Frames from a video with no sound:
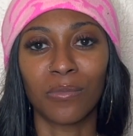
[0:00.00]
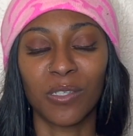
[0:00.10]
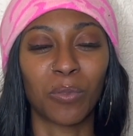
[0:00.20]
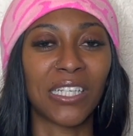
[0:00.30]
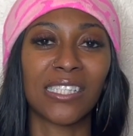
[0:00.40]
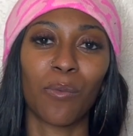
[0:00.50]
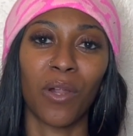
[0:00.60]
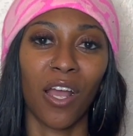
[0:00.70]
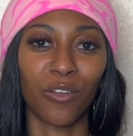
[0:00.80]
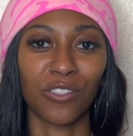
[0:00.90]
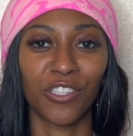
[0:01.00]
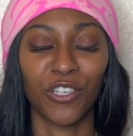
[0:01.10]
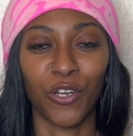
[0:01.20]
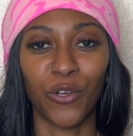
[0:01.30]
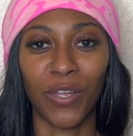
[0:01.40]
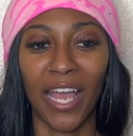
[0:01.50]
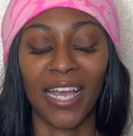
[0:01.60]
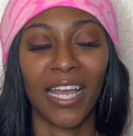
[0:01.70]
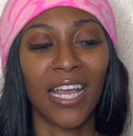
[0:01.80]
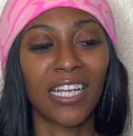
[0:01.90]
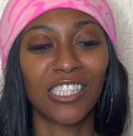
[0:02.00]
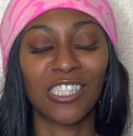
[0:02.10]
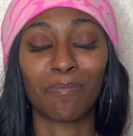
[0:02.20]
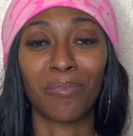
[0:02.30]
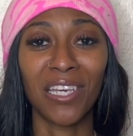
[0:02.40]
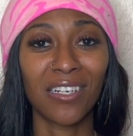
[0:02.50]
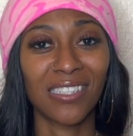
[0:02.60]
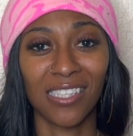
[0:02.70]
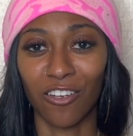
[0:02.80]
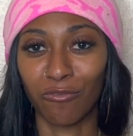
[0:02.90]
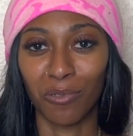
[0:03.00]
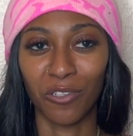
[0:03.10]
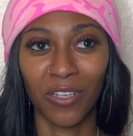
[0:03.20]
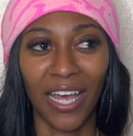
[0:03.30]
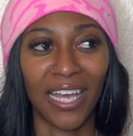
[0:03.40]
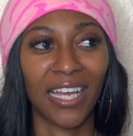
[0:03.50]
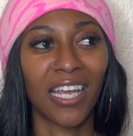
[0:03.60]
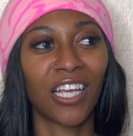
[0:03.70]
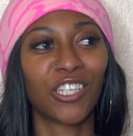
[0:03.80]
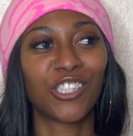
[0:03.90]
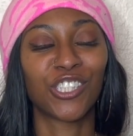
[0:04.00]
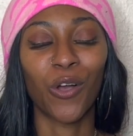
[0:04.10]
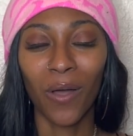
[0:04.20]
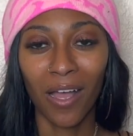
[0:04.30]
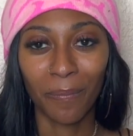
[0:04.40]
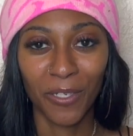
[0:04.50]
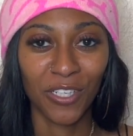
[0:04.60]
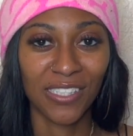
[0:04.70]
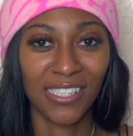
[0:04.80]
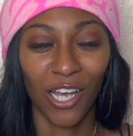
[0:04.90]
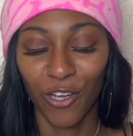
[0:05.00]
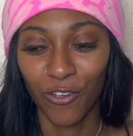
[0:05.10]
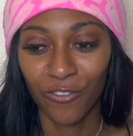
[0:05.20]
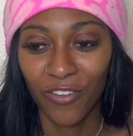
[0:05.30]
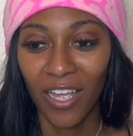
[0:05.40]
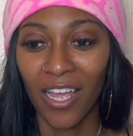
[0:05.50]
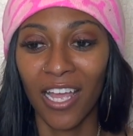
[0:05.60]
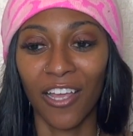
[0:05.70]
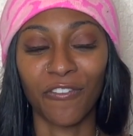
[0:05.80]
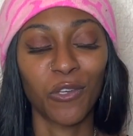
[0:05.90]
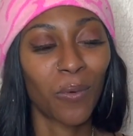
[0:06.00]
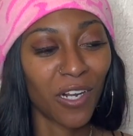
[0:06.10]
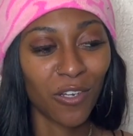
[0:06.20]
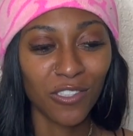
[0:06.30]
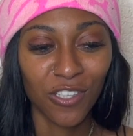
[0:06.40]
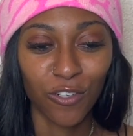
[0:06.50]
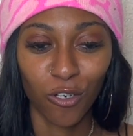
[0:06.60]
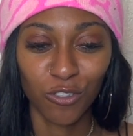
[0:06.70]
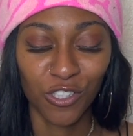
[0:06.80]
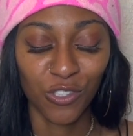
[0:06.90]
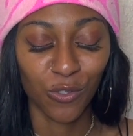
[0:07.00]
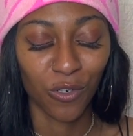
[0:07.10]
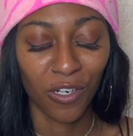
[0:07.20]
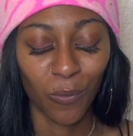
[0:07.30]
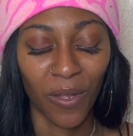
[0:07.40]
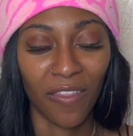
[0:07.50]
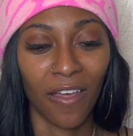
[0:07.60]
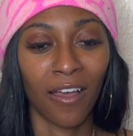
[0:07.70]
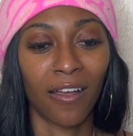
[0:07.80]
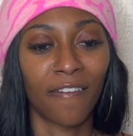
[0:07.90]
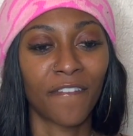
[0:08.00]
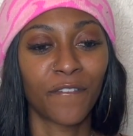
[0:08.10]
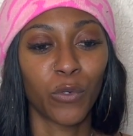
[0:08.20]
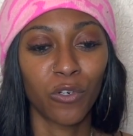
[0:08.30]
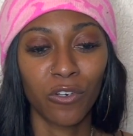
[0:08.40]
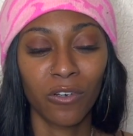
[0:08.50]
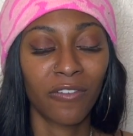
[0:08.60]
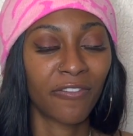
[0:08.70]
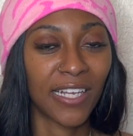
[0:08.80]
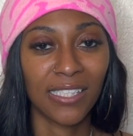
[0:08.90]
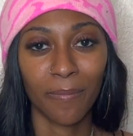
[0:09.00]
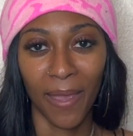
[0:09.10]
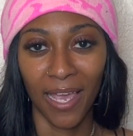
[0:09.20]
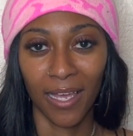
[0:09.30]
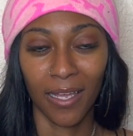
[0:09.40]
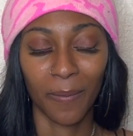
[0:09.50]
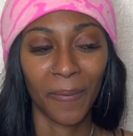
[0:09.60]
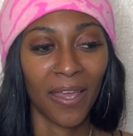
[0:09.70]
please someone else. Like just be yourself, boo. Like show up yourself. If you want to go to the grocery store with a full face of makeup,